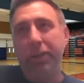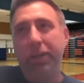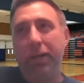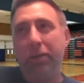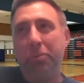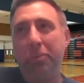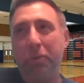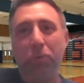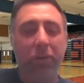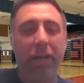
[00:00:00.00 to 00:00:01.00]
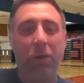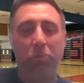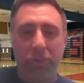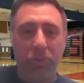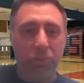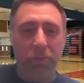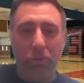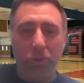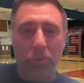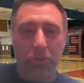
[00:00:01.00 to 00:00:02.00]
I'm at a point now where my twins are
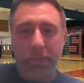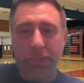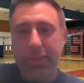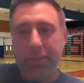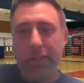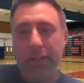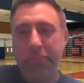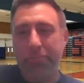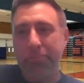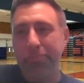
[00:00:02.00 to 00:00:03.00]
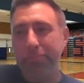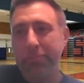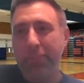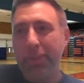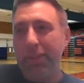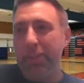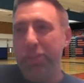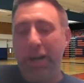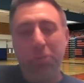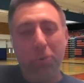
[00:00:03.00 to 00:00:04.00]
older. The
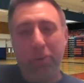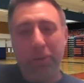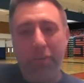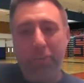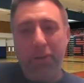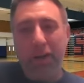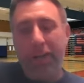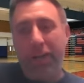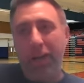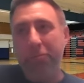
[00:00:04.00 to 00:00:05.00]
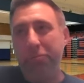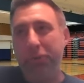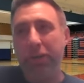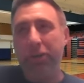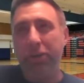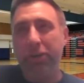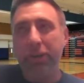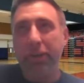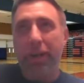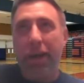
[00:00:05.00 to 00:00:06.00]
job opened up and I kind of figured
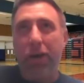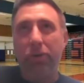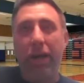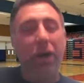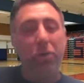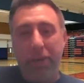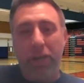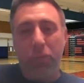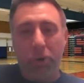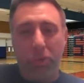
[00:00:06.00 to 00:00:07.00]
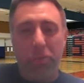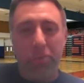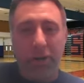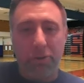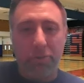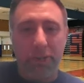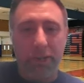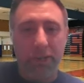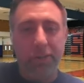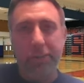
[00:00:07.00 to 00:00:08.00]
out how to make it work with my
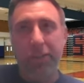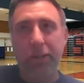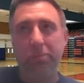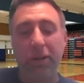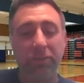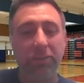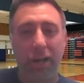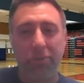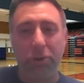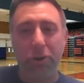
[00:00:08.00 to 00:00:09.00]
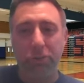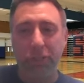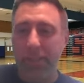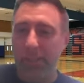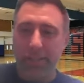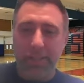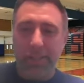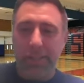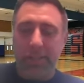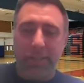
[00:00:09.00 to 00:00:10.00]
career, outside of coaching.
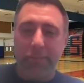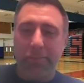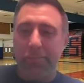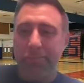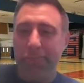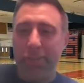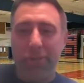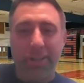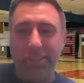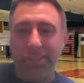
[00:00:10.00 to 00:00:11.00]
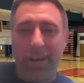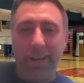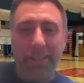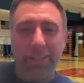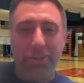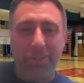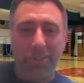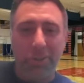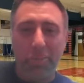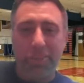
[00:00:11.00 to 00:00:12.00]
And the rest is kind of history.
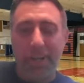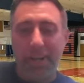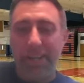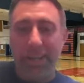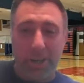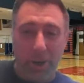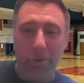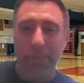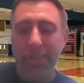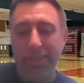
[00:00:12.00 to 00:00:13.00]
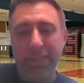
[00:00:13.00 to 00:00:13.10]
So I'm excited to get going.